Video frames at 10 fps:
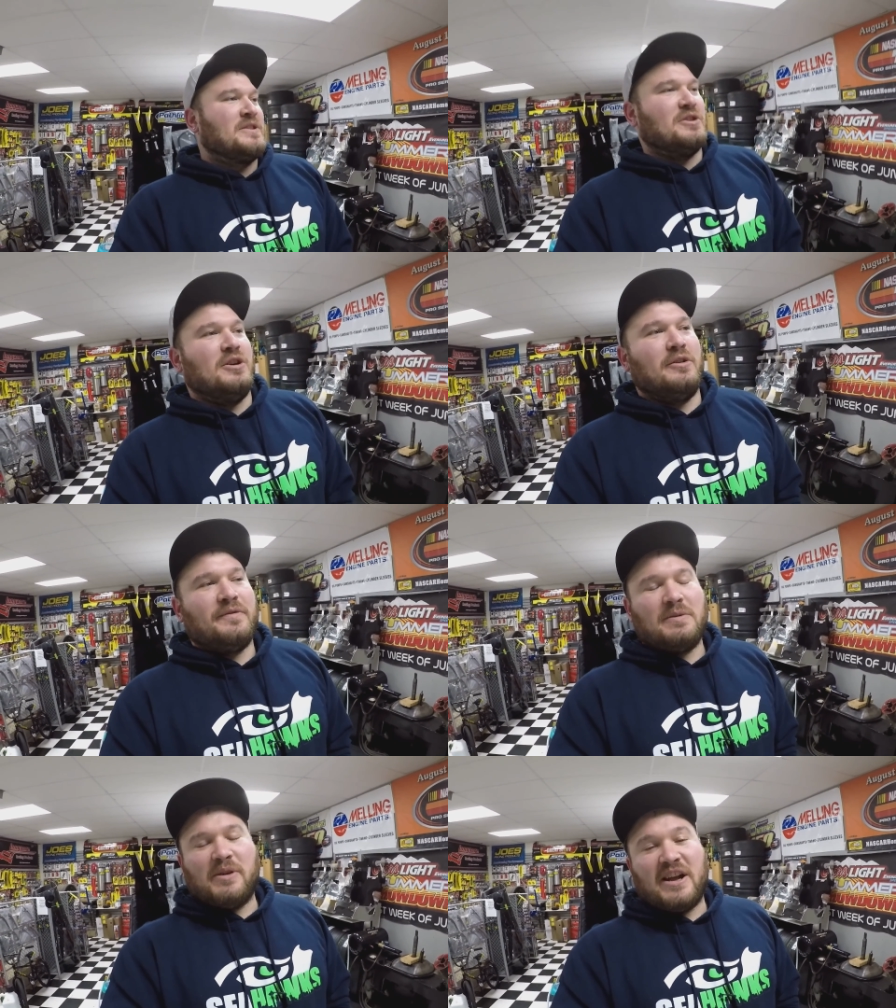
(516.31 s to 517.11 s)
So
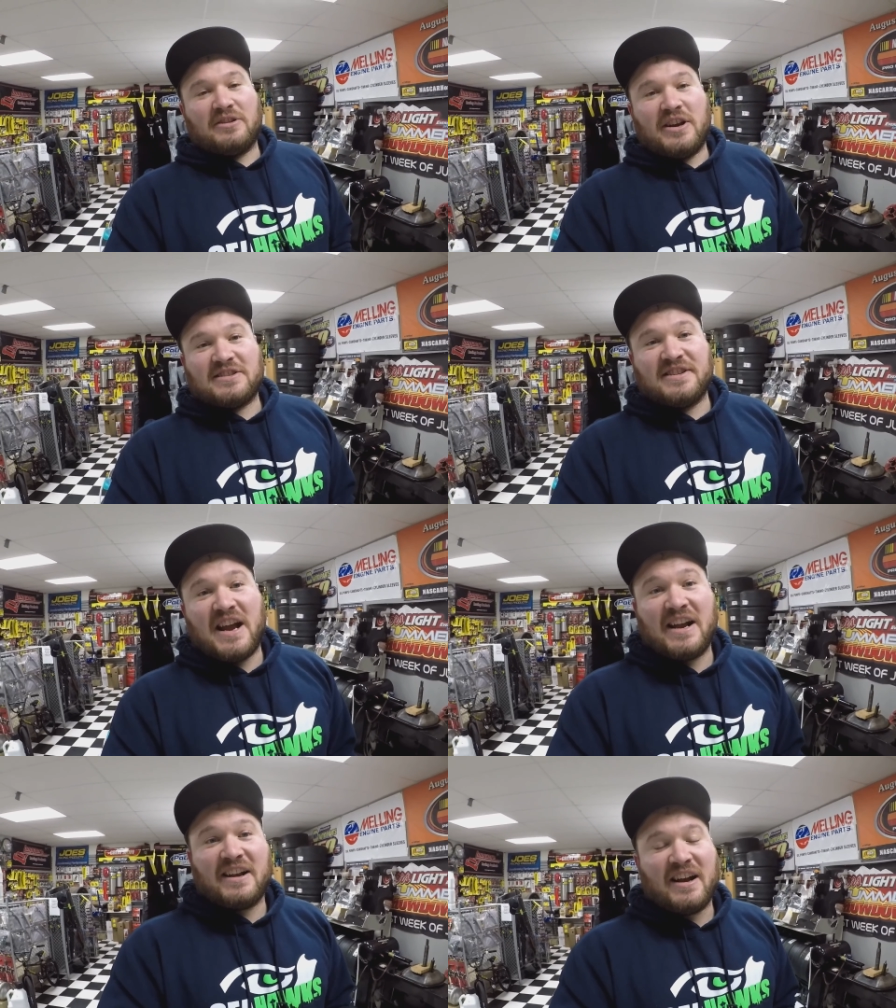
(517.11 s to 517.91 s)
if anybody out there has a
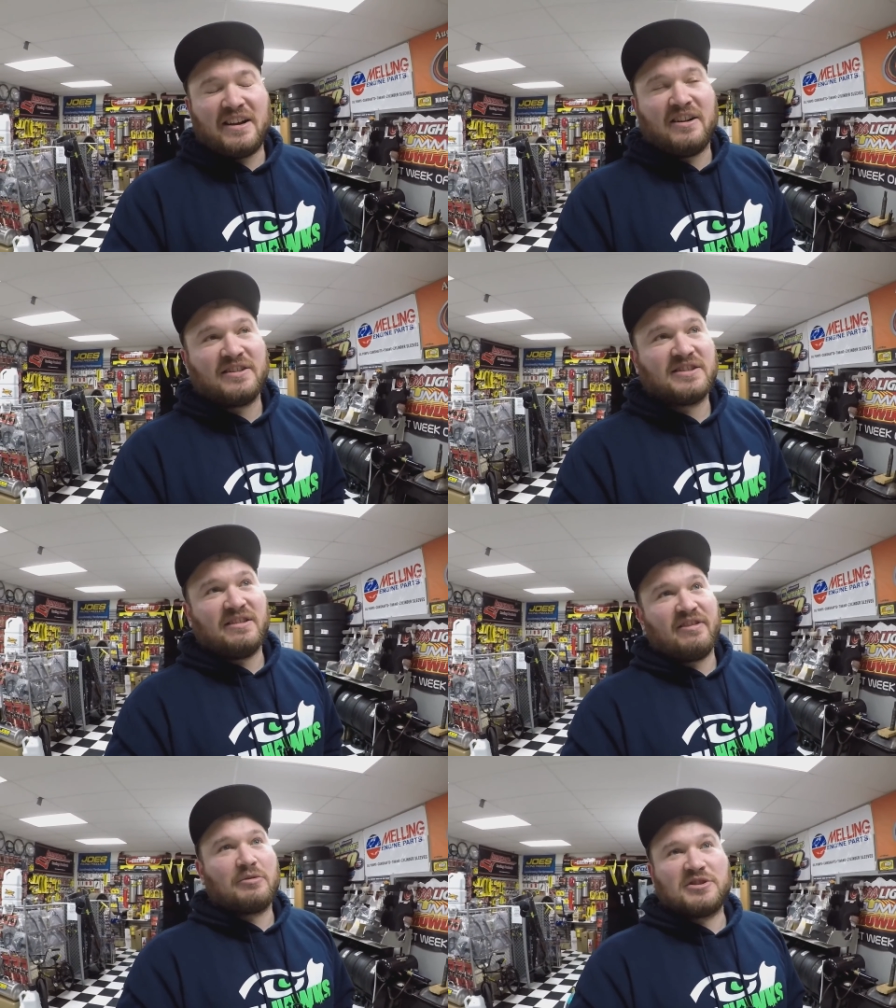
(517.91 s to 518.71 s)
99 Honda
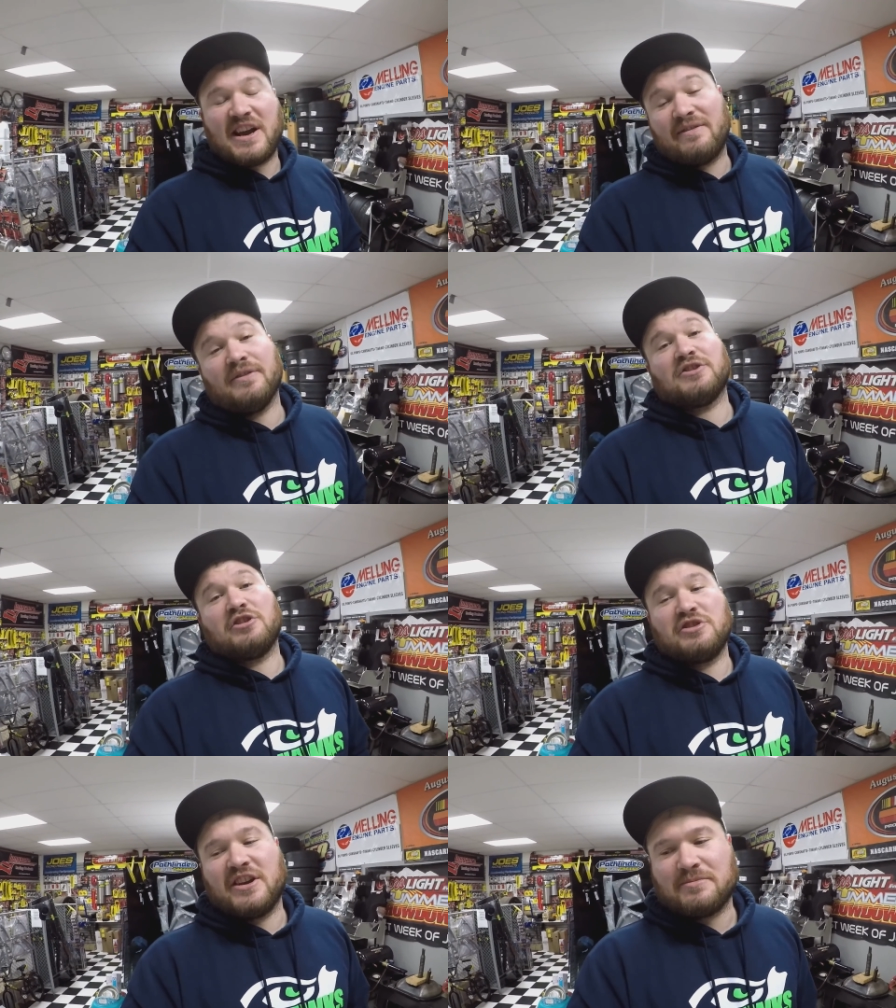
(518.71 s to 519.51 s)
Civic, which I haven't even
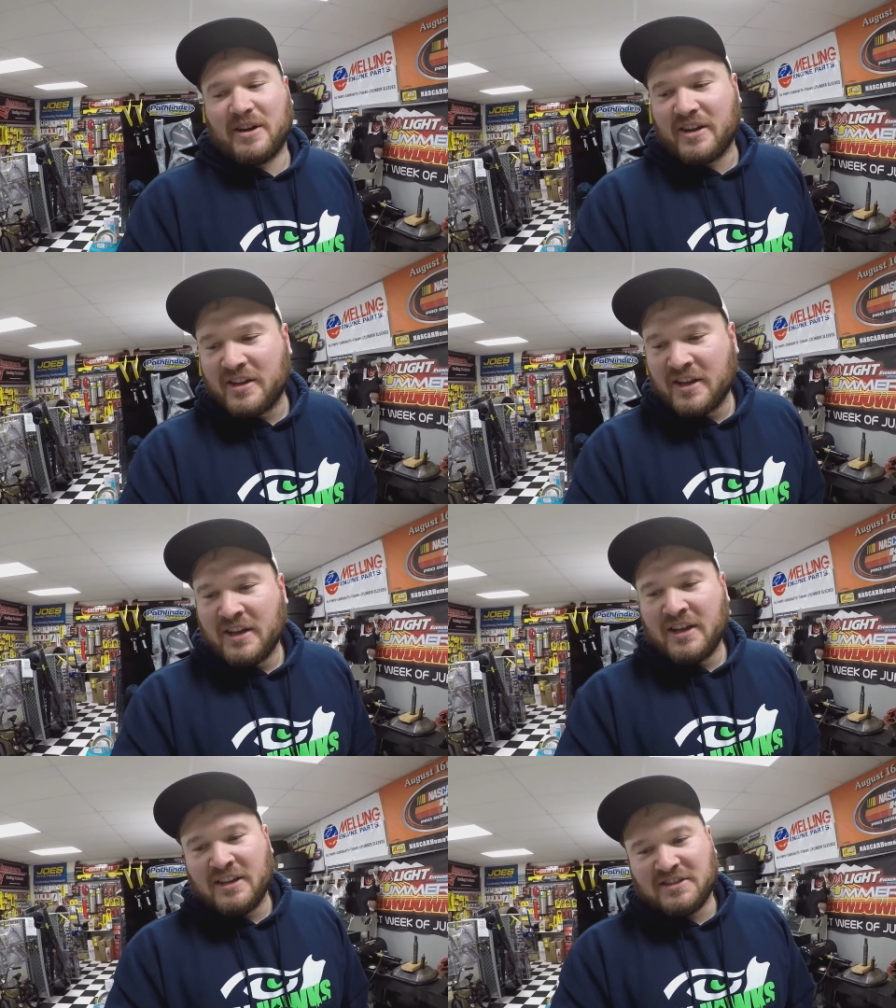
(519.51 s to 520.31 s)
showed you guys my
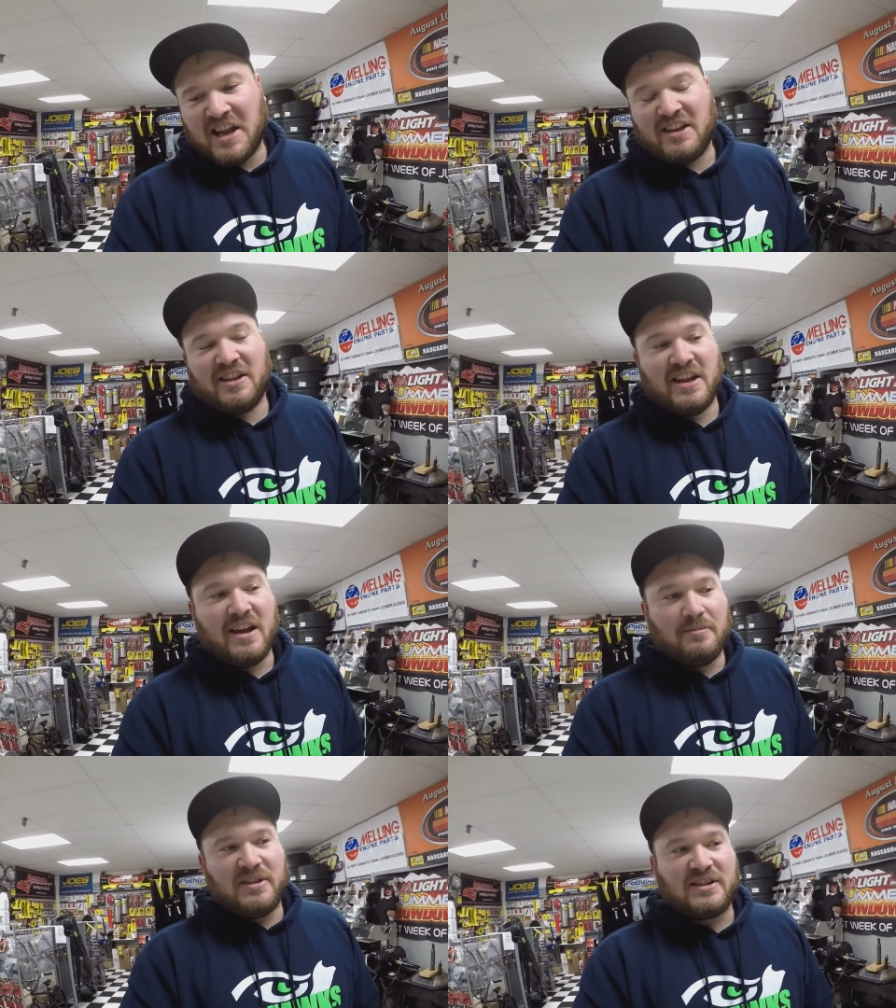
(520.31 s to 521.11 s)
daily
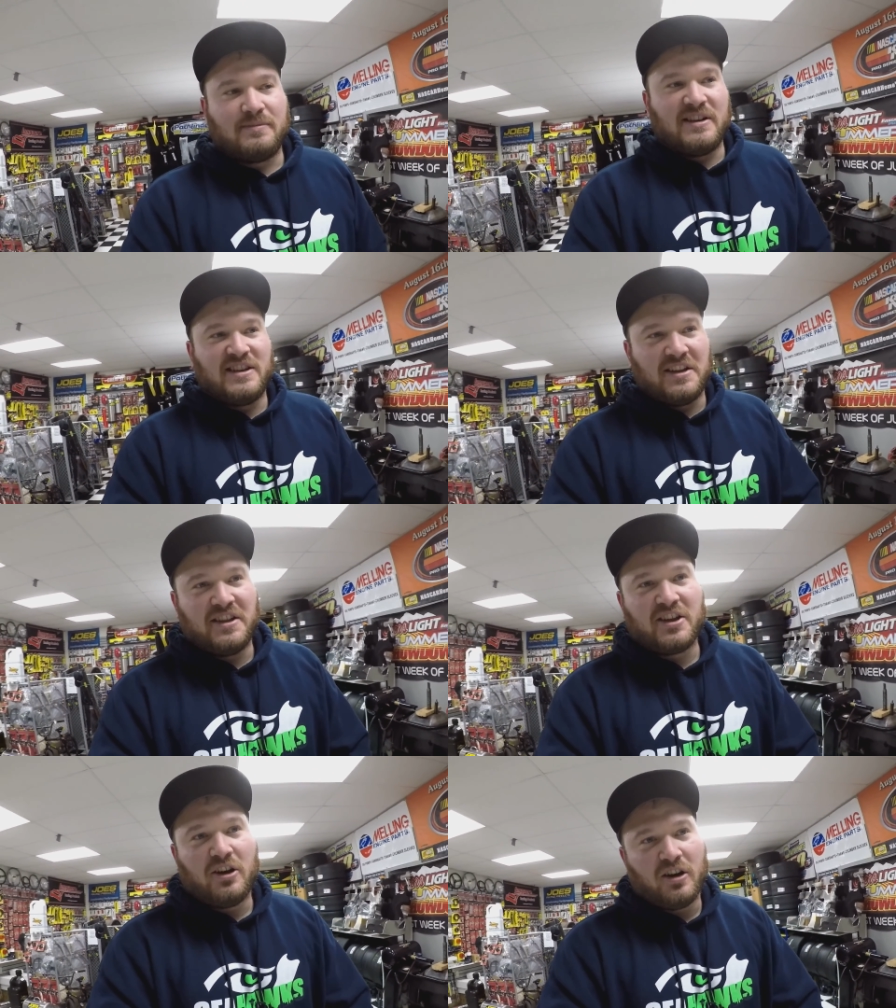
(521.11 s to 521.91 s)
yet, but that's my
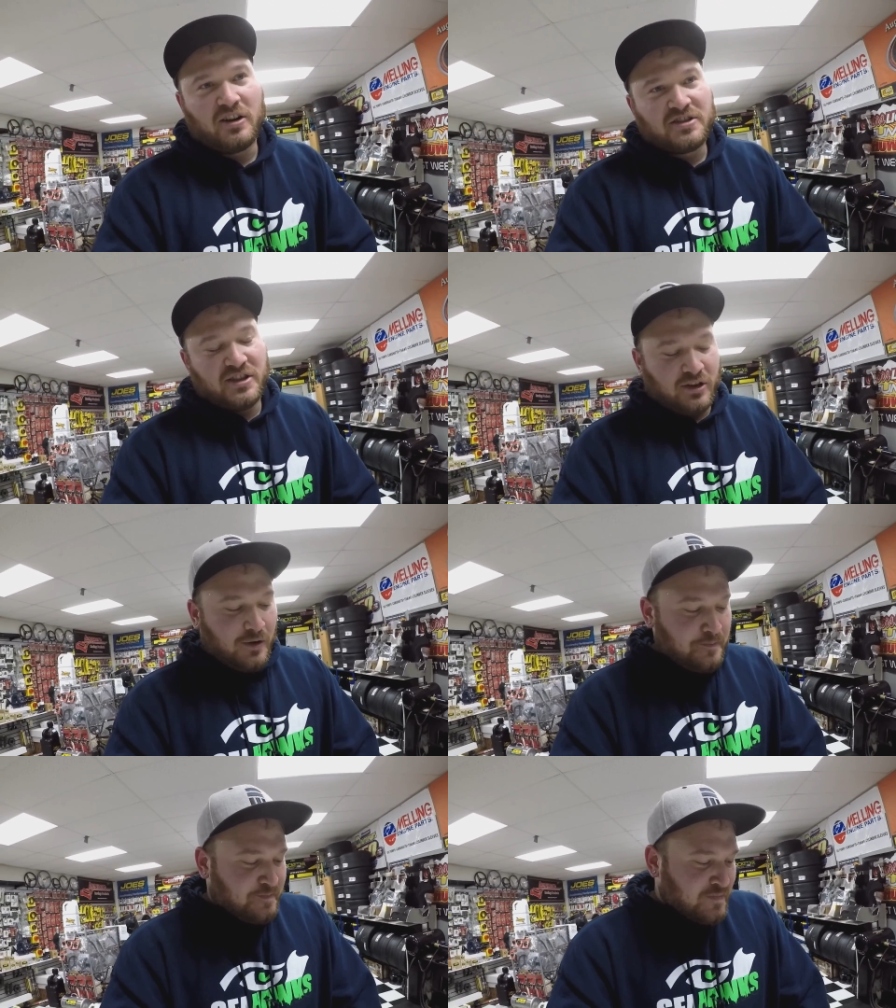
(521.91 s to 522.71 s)
daily car.
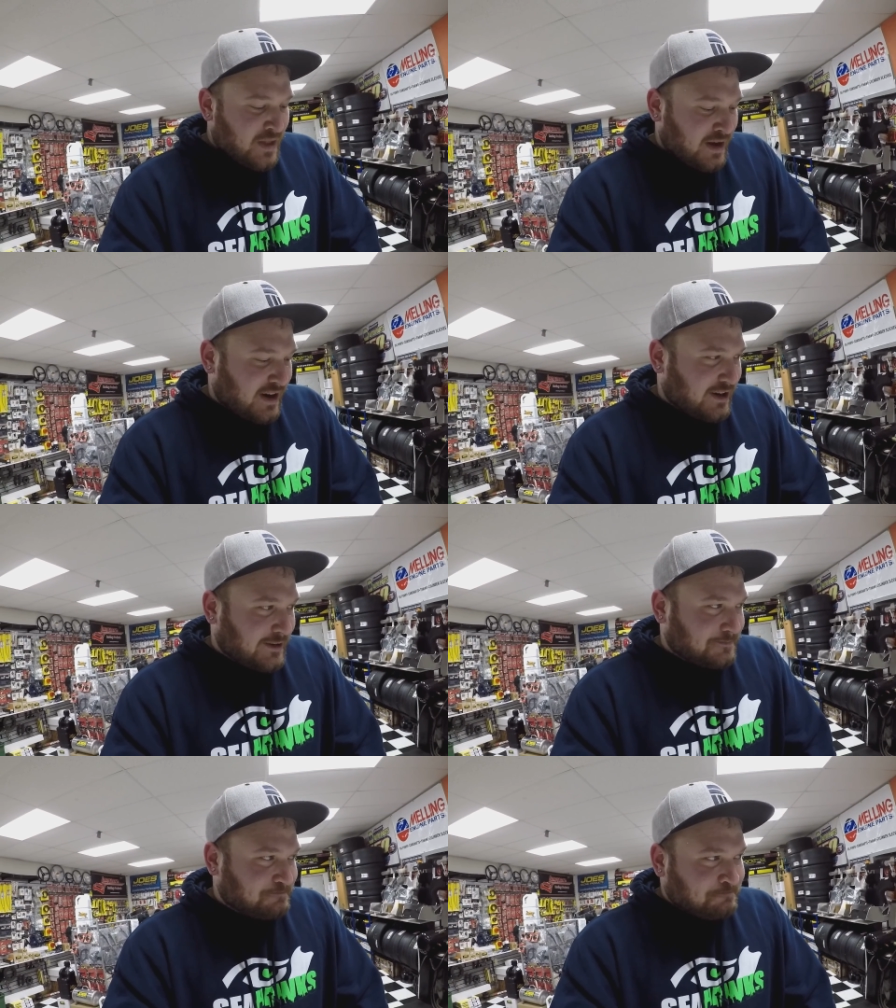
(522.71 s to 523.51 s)
So
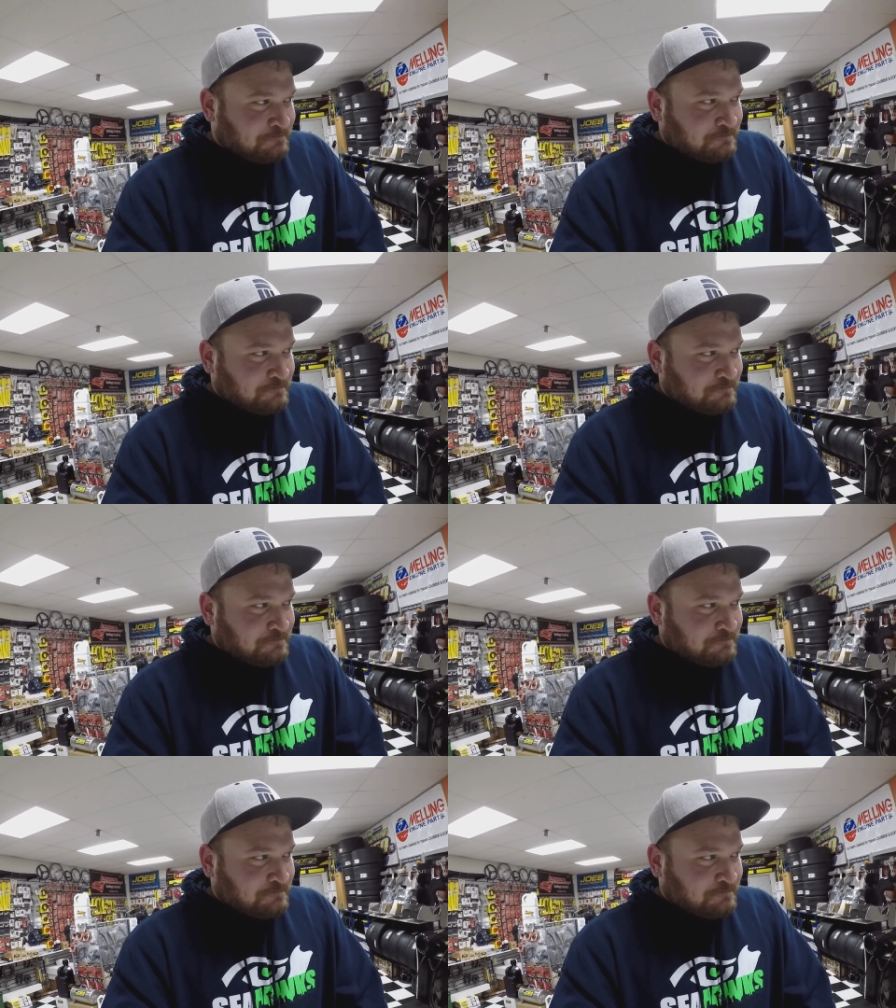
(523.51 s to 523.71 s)
um,